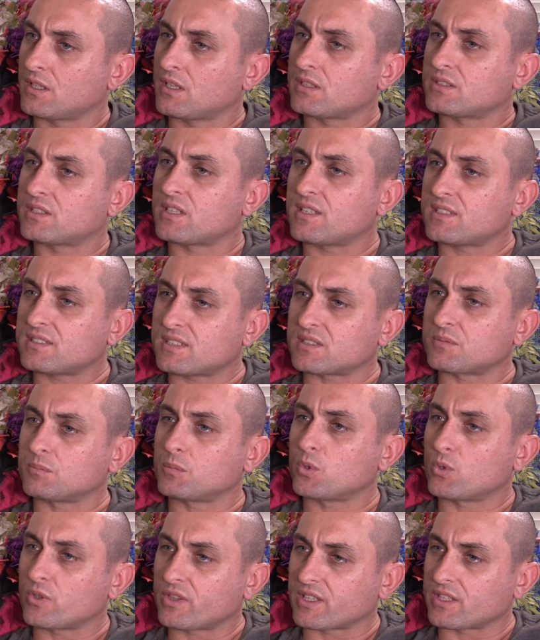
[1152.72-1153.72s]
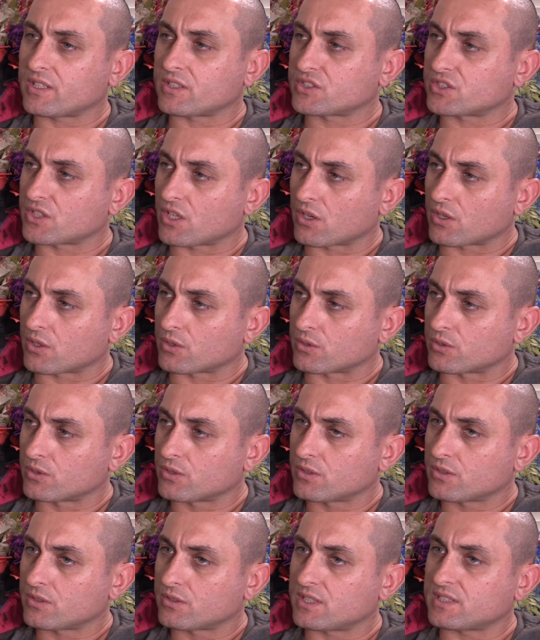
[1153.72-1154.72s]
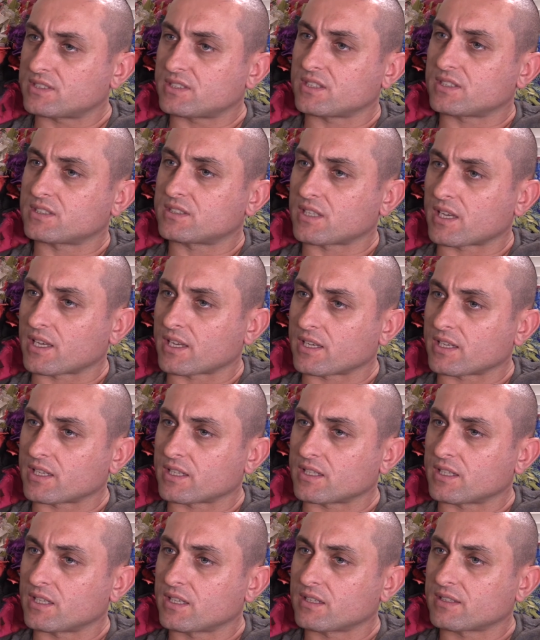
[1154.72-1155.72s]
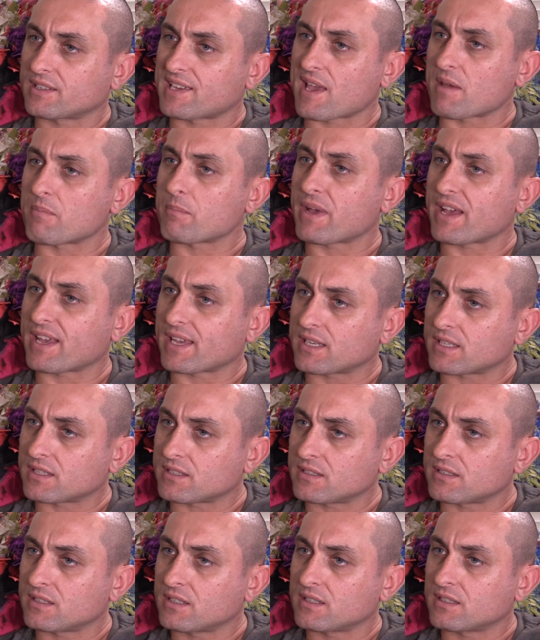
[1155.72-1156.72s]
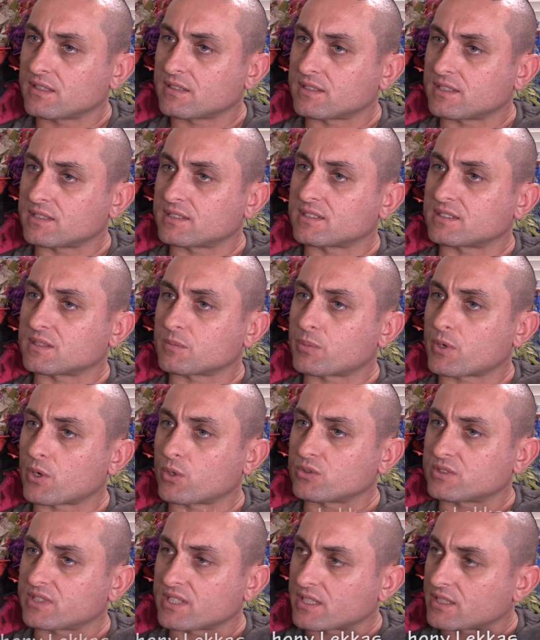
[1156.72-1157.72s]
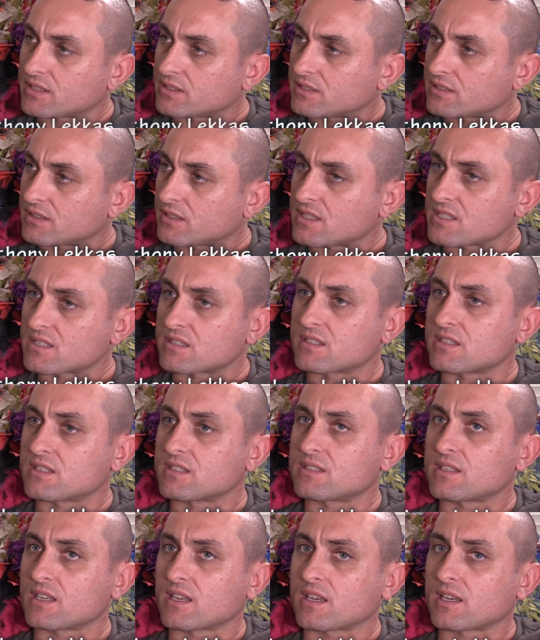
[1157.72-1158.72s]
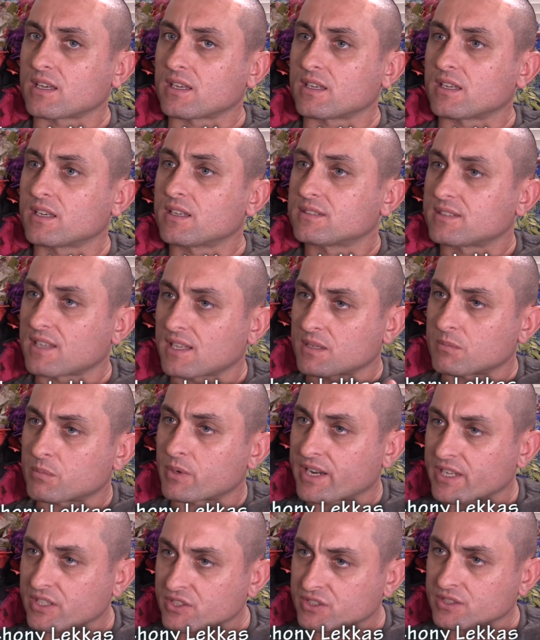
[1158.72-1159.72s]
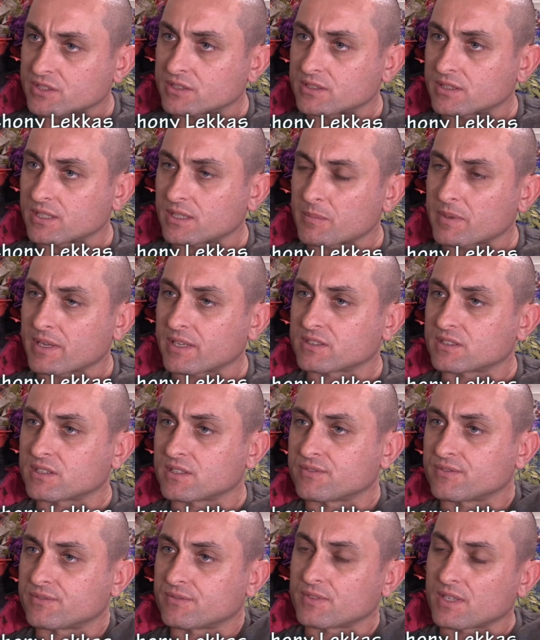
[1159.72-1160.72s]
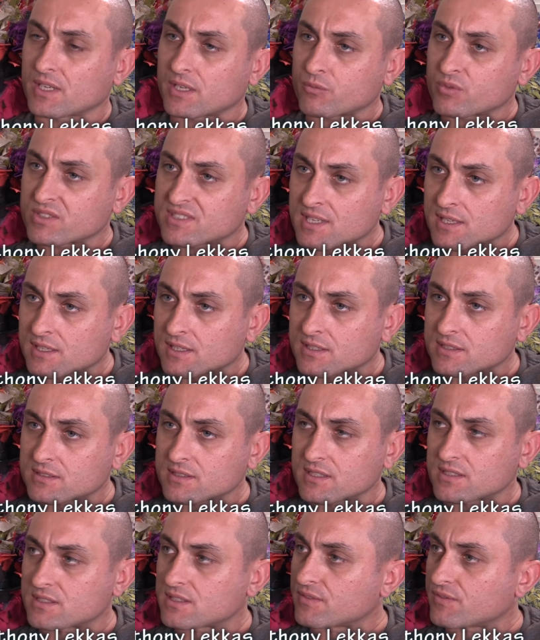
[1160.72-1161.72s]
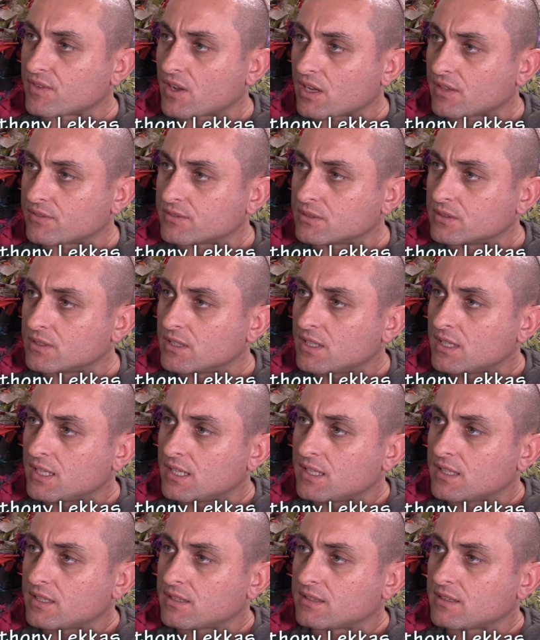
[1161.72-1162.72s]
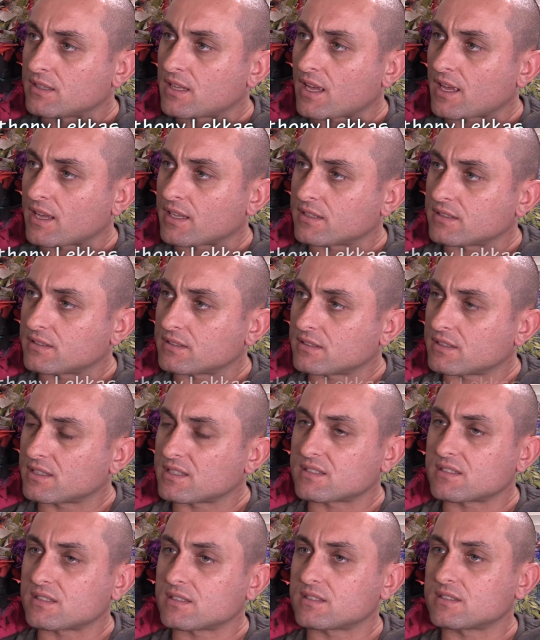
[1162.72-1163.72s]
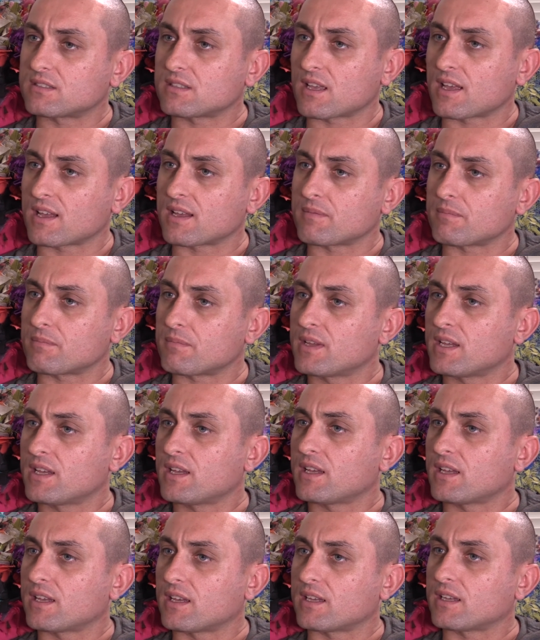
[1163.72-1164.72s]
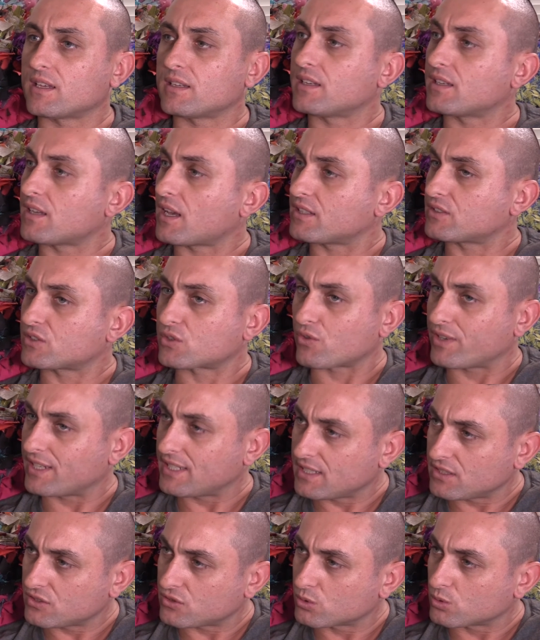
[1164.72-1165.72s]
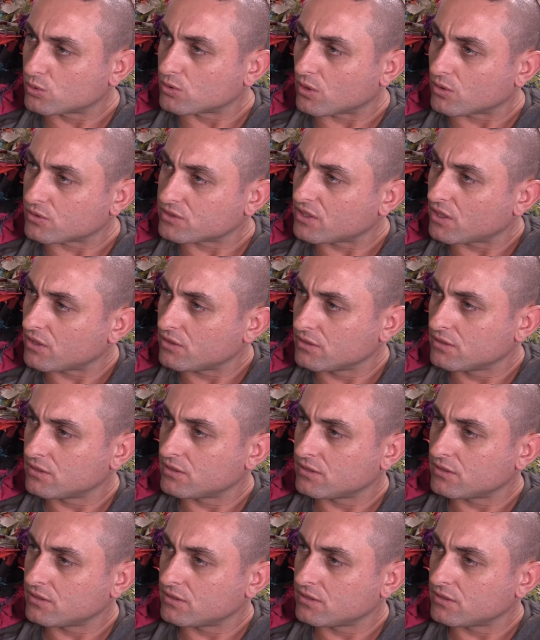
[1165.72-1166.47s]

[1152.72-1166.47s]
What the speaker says: So this is more than a show. This is a campaign. This is a protest. This is a celebration about resilience and survival. And this is a screening tool also?